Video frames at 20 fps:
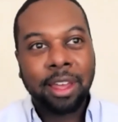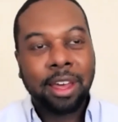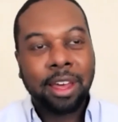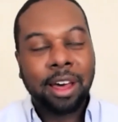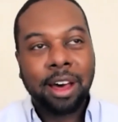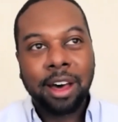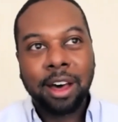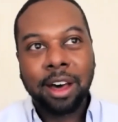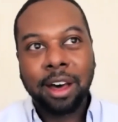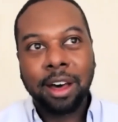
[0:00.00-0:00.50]

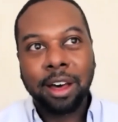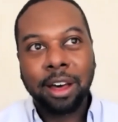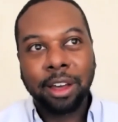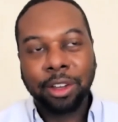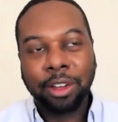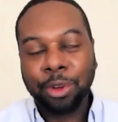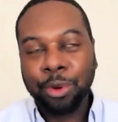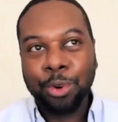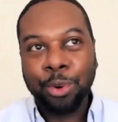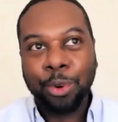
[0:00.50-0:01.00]

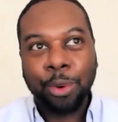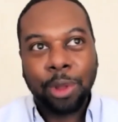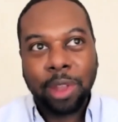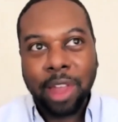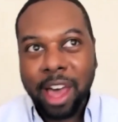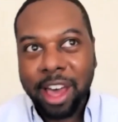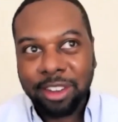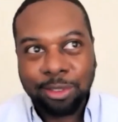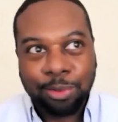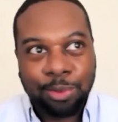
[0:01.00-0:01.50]
Google
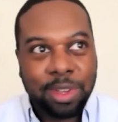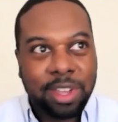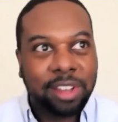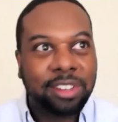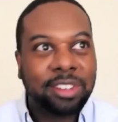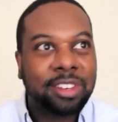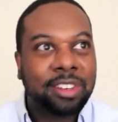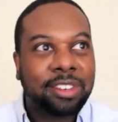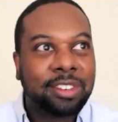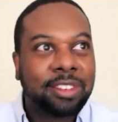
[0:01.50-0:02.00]
last week
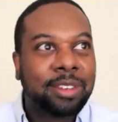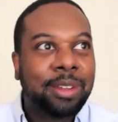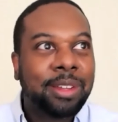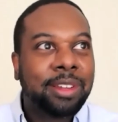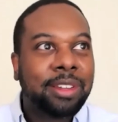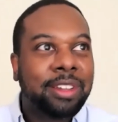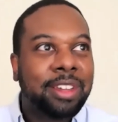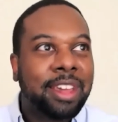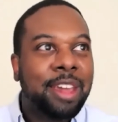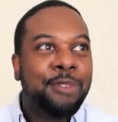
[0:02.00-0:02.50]
just
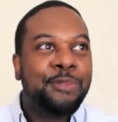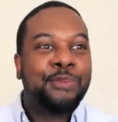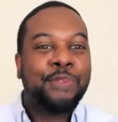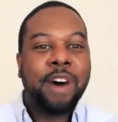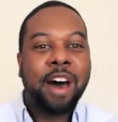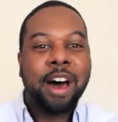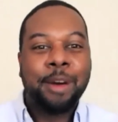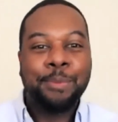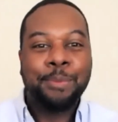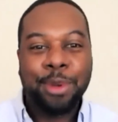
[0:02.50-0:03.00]
gave
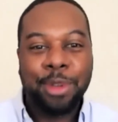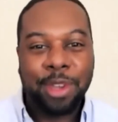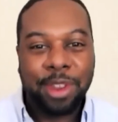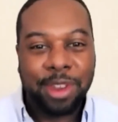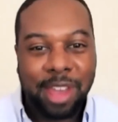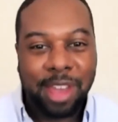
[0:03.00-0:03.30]
$5 million